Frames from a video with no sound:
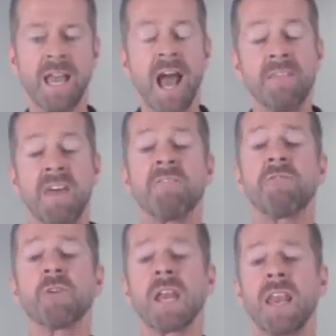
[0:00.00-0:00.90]
and
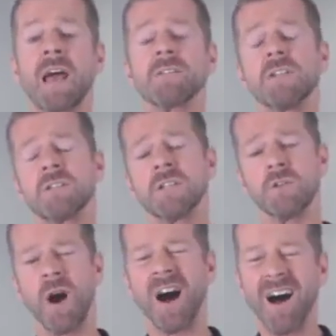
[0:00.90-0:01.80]
therefore it allows you to
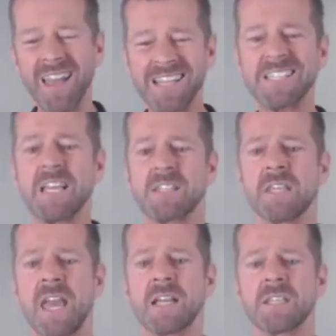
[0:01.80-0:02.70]
do high
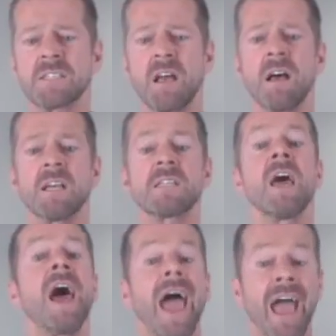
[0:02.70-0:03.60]
intensity exercise
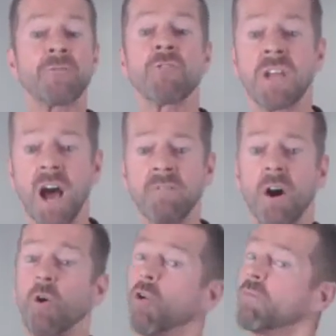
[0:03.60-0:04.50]
and recover
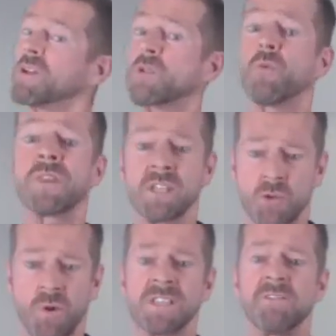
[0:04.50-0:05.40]
almost within
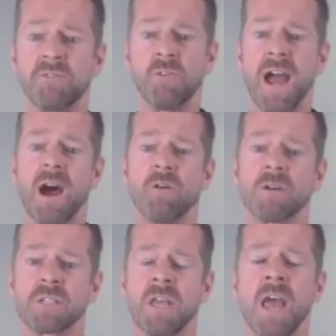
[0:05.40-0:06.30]
24 hours.